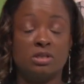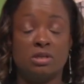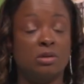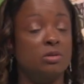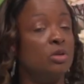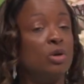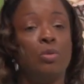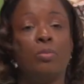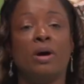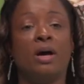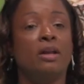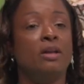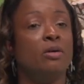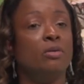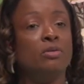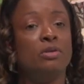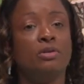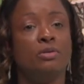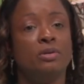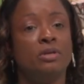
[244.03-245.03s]
Nope, I
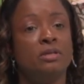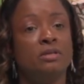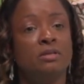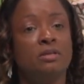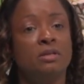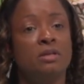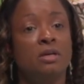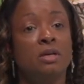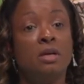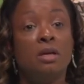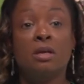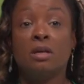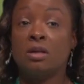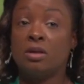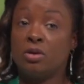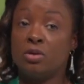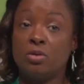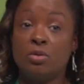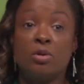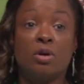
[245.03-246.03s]
don't do it.
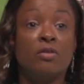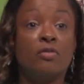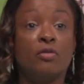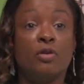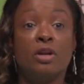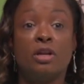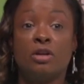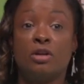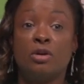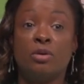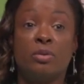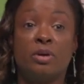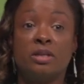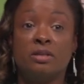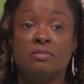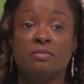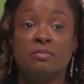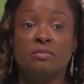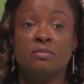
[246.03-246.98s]
You are free to do it,